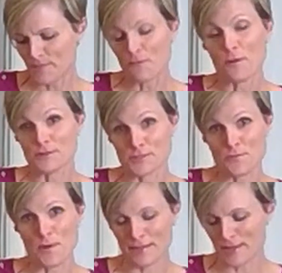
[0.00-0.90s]

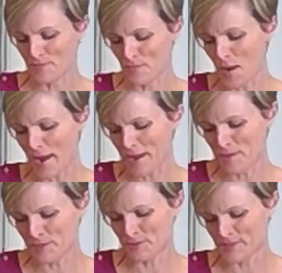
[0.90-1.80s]
Also, why
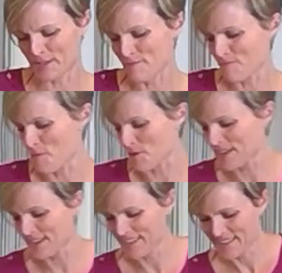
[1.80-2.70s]
I'm using a
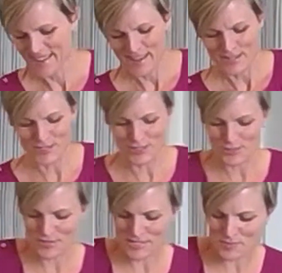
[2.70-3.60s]
fork to
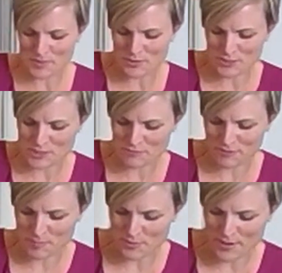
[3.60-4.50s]
do this, but you can just
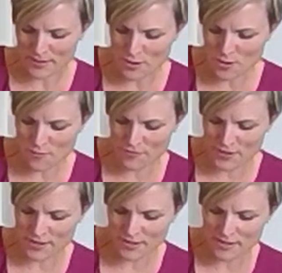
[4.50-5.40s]
flip it right
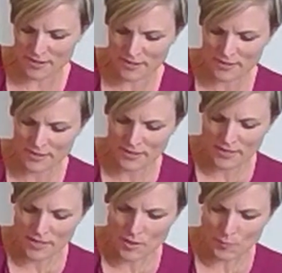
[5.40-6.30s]
over.
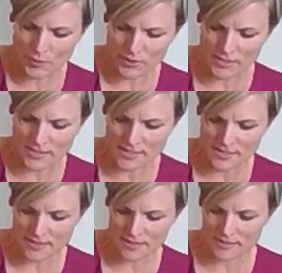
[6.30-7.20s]
Put this,
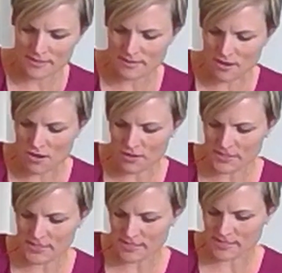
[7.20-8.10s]
all
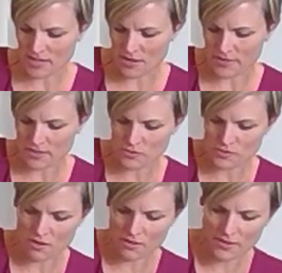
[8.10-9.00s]
the seasoning on there, use
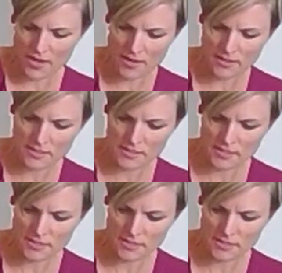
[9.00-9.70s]
all of that.